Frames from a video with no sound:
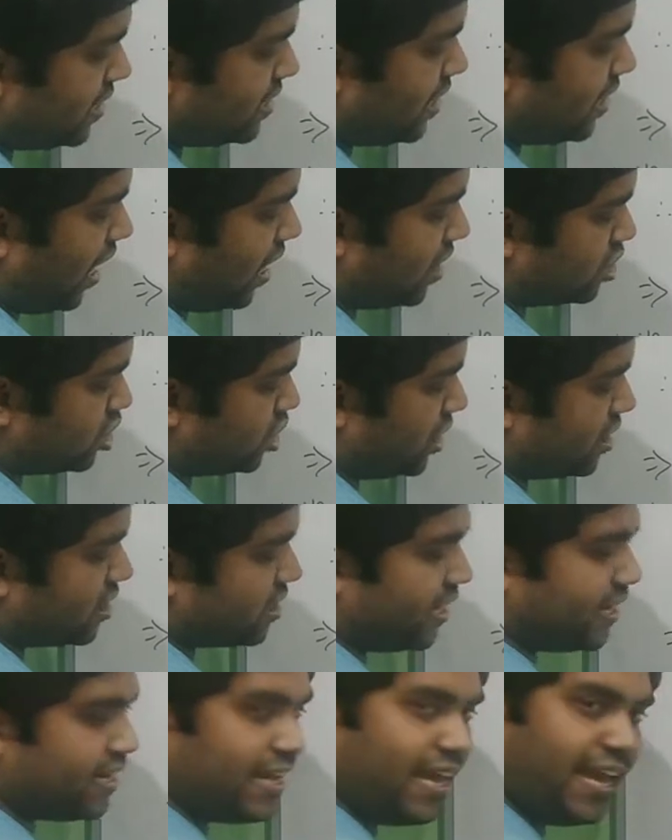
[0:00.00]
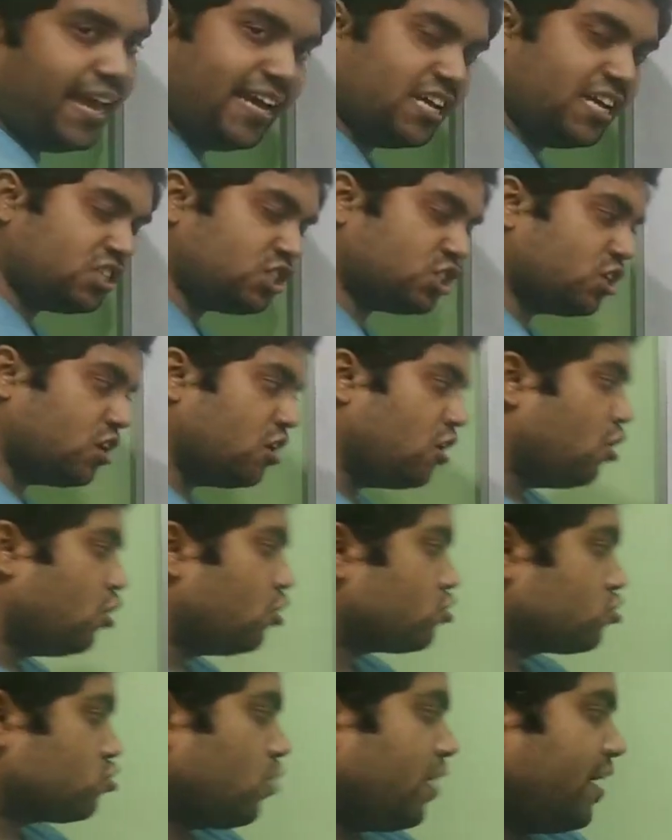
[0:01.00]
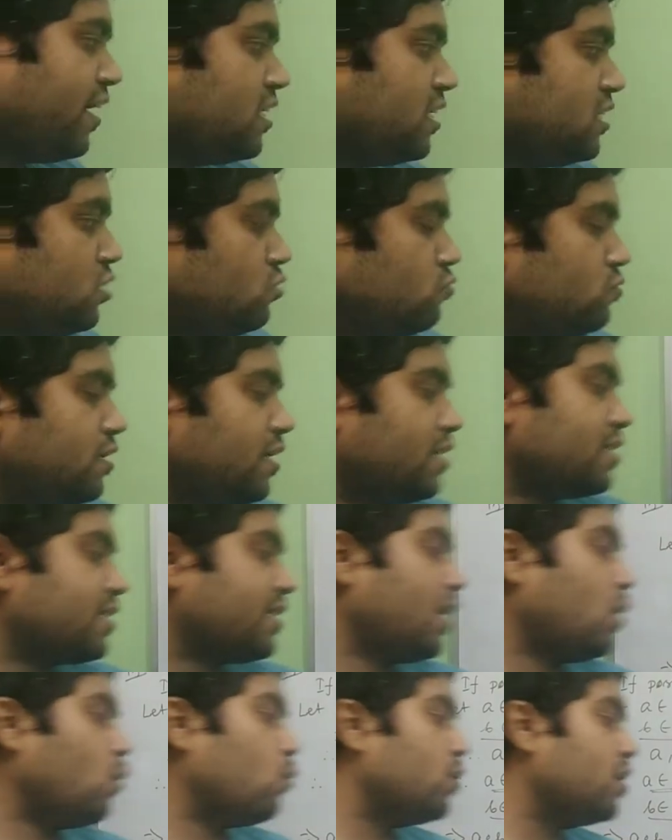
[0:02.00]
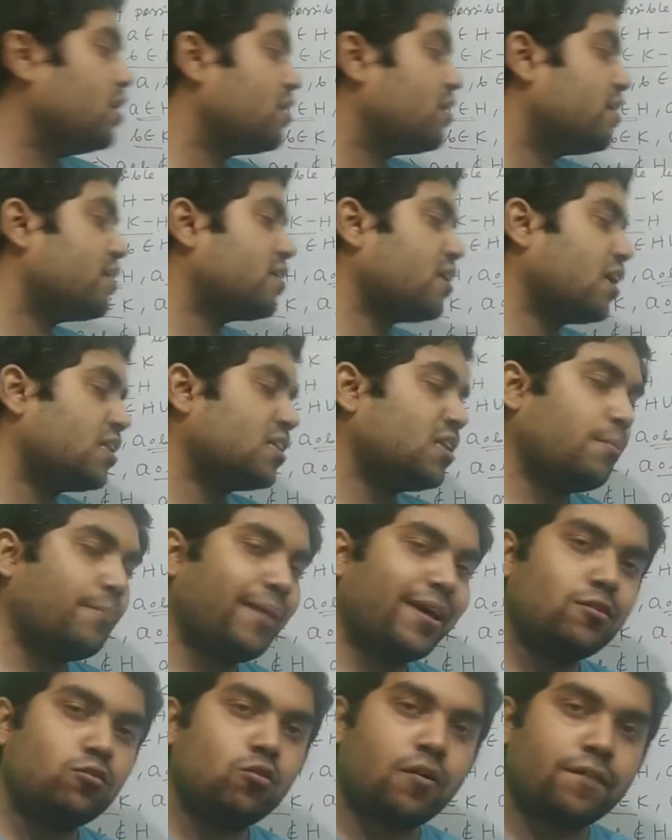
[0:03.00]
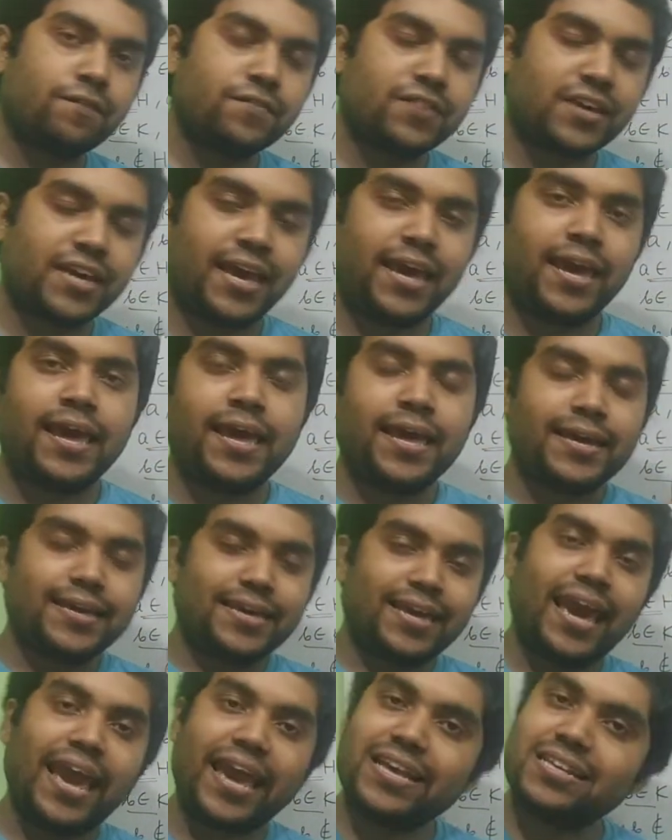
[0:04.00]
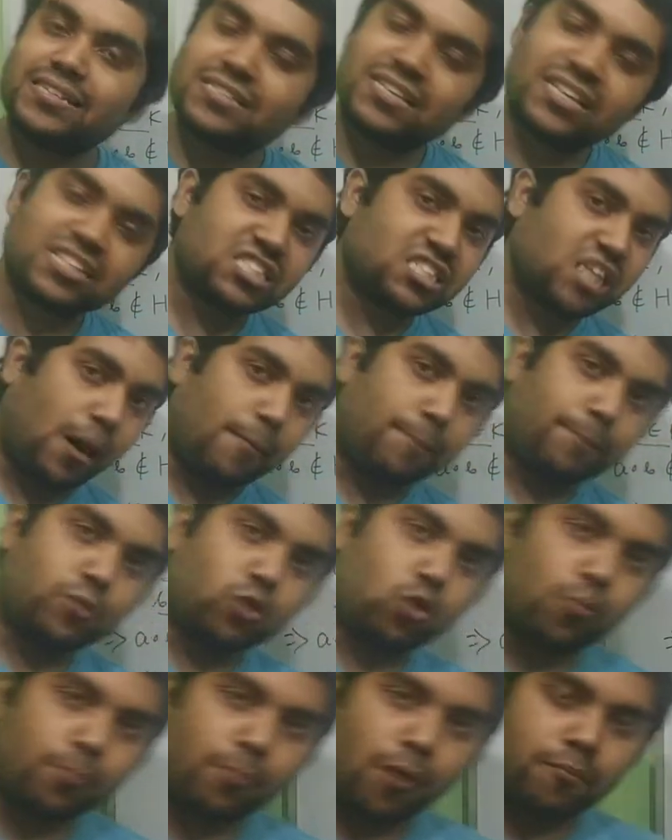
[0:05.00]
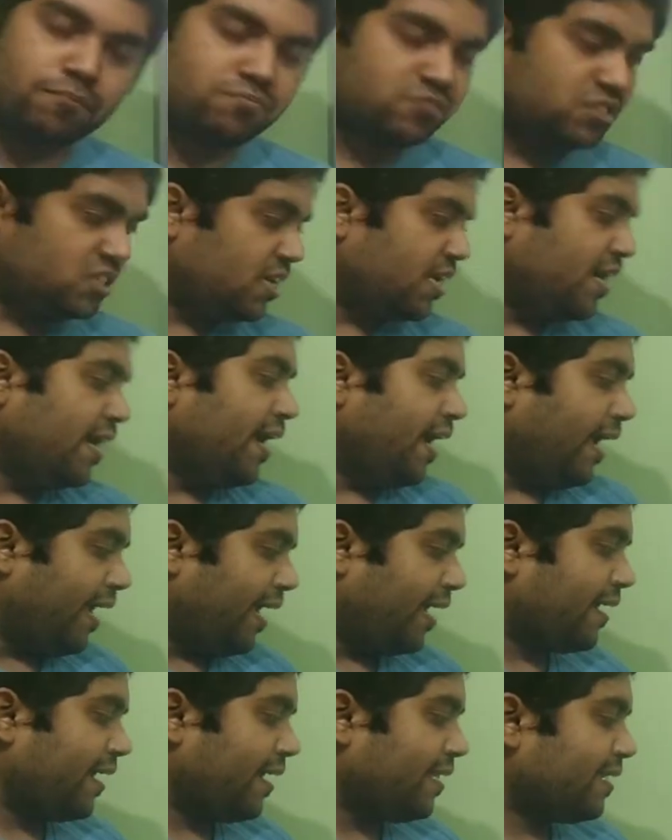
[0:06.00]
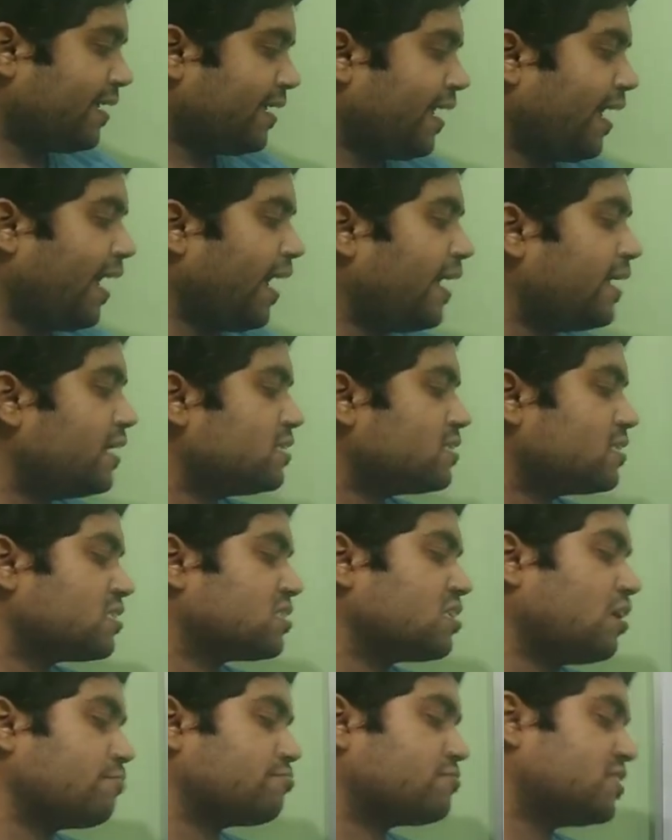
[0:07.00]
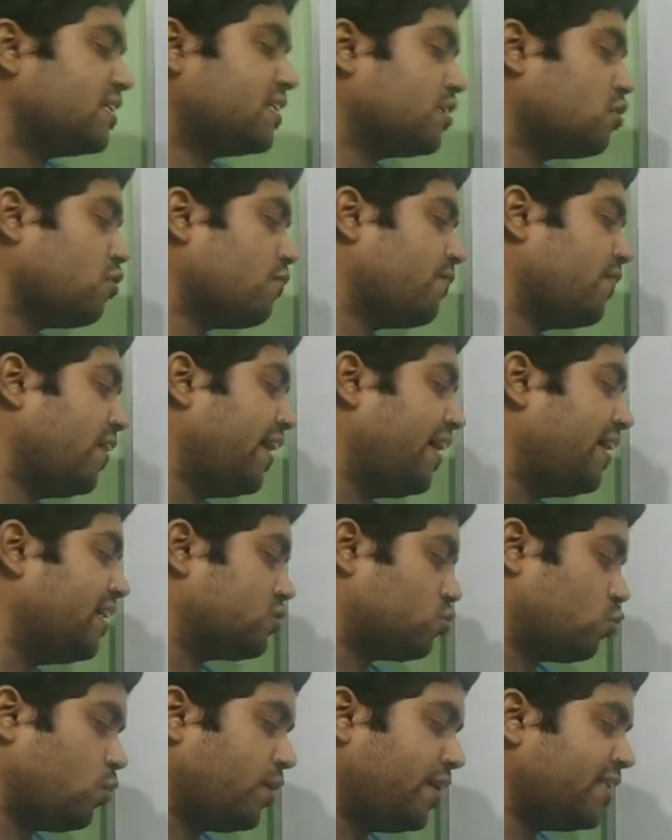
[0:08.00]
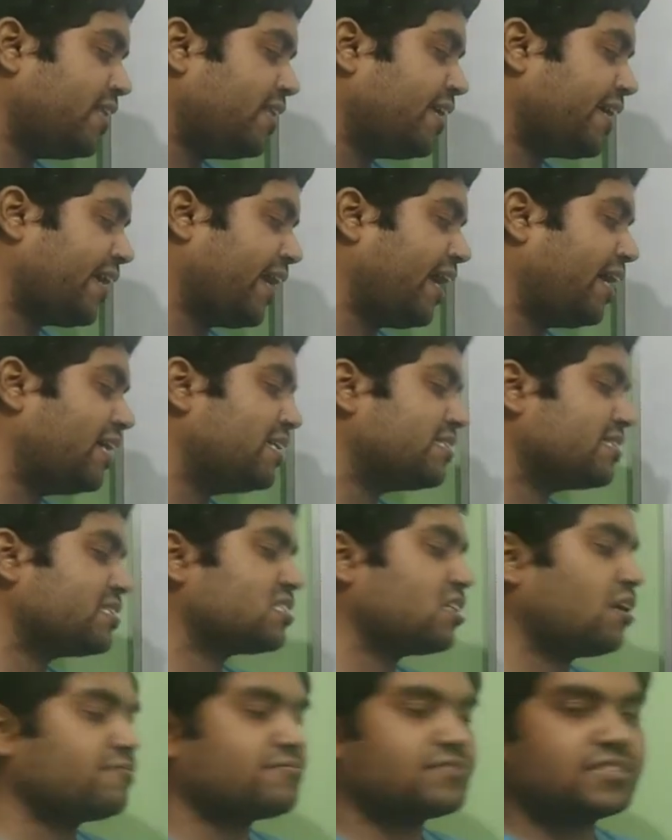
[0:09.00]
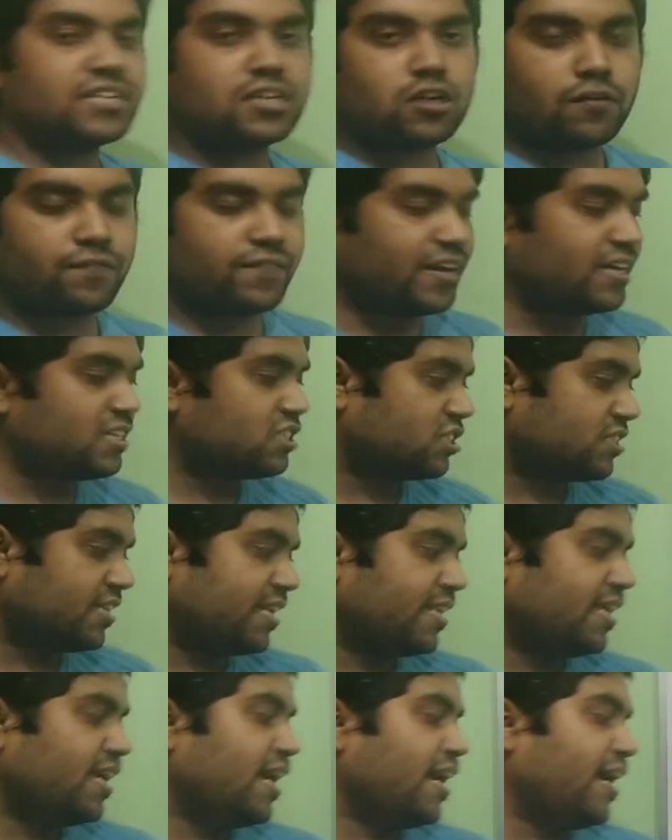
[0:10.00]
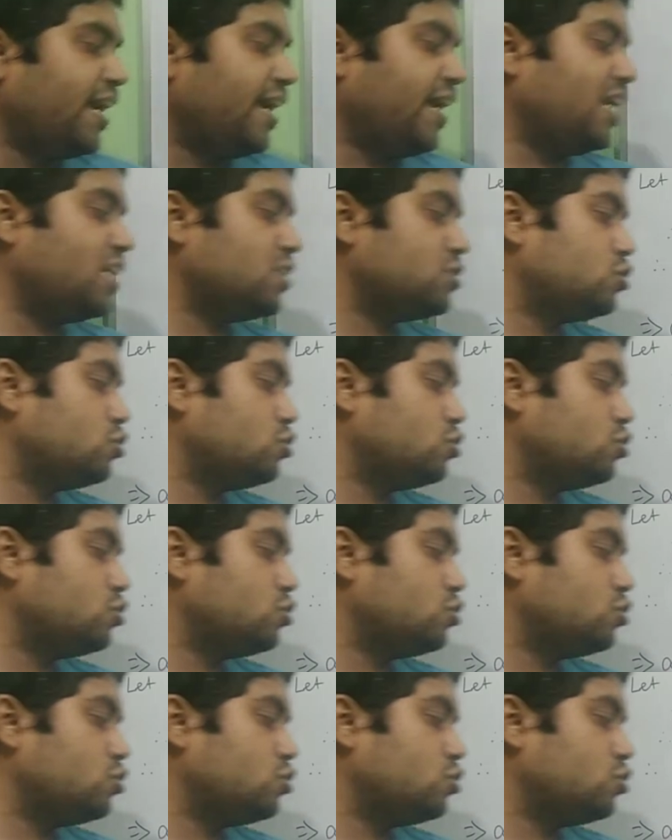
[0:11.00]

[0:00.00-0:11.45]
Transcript: larger than H. So H union K will return the value of K. K is a subgroup of G. Again K is a subset of H. When K is a subset of H, then H